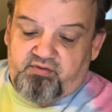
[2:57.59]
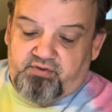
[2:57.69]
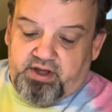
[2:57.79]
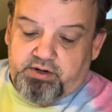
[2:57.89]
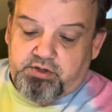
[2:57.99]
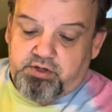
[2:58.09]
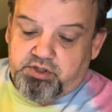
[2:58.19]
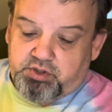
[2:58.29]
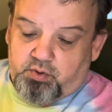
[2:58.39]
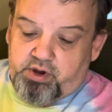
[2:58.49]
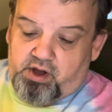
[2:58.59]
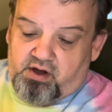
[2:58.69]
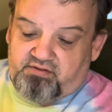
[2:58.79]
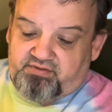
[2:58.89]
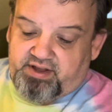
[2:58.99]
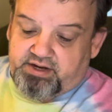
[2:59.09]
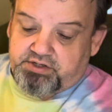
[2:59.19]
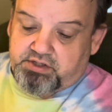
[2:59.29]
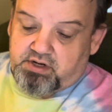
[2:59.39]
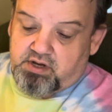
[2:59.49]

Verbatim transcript: flood to destroy all flesh.